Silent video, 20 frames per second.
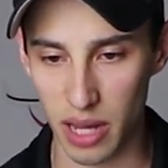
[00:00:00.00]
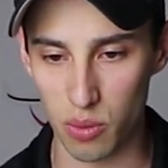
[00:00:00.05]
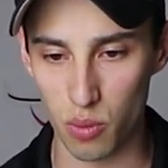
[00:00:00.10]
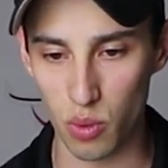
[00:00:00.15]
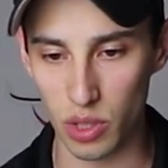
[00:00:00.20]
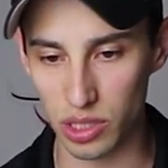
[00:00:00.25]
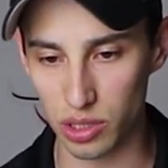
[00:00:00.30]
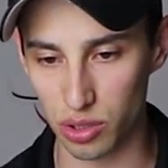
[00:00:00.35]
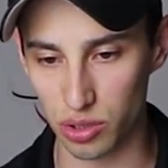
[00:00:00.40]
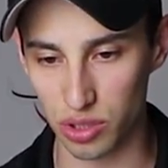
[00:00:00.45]

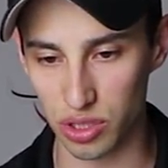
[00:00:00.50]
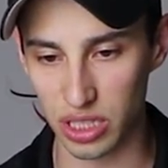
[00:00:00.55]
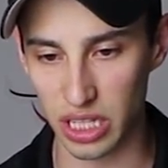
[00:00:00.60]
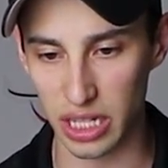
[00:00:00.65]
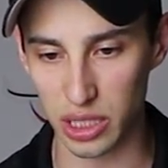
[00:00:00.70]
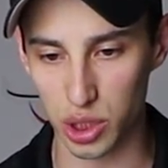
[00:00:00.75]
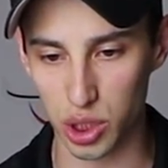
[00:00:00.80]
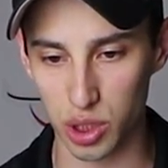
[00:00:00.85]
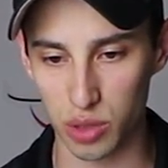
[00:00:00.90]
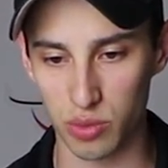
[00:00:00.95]
winter
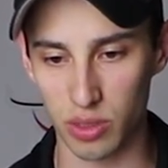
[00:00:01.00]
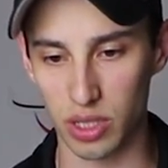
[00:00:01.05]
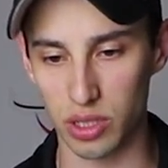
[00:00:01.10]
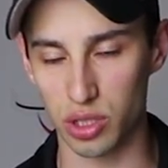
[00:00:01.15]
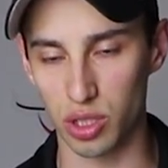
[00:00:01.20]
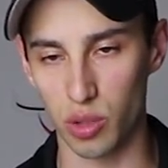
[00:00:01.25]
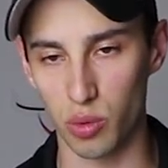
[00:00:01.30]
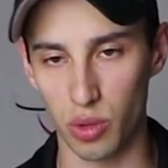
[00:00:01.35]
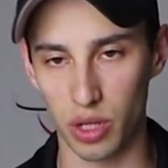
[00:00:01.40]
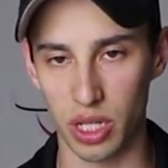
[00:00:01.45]
session where I
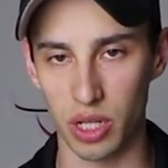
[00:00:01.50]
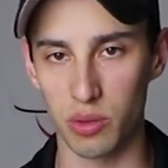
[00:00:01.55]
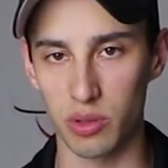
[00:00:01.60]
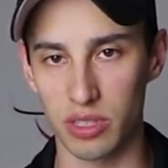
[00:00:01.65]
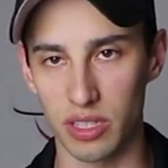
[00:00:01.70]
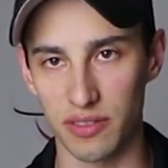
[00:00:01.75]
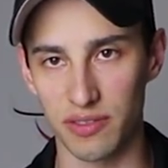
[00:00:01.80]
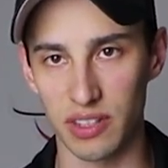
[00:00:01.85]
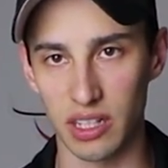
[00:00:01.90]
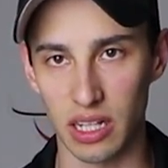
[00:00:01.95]
start working with
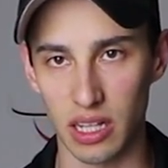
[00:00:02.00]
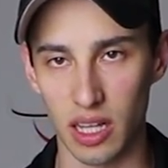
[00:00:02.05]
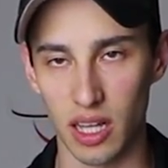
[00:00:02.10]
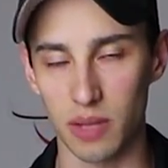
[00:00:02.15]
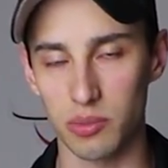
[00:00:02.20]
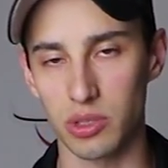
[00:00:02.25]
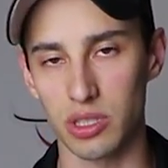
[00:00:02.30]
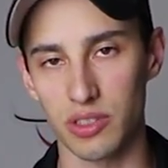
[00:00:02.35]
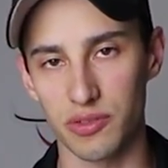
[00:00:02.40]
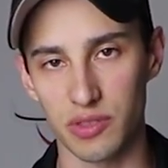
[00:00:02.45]
different
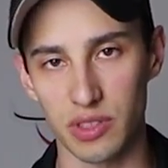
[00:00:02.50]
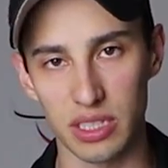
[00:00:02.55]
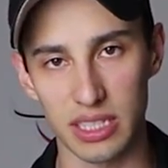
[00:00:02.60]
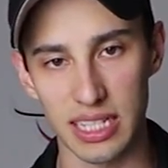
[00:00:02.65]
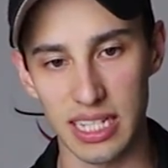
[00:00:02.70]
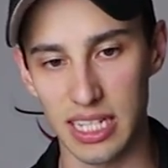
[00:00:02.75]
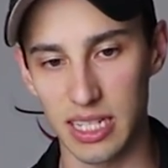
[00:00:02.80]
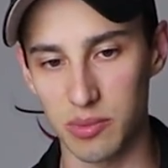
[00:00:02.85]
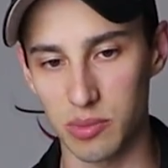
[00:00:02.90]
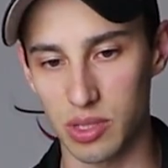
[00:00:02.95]
clubs and different
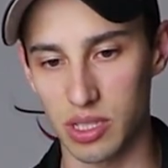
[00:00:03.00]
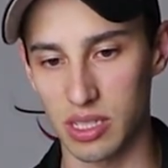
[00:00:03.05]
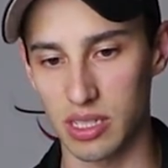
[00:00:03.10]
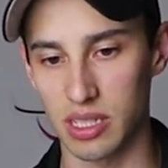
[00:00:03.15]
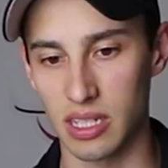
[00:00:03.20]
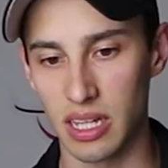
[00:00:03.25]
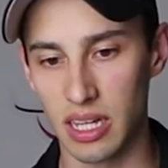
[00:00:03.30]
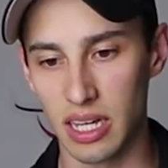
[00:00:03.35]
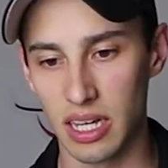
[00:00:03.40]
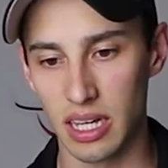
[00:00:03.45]
teams and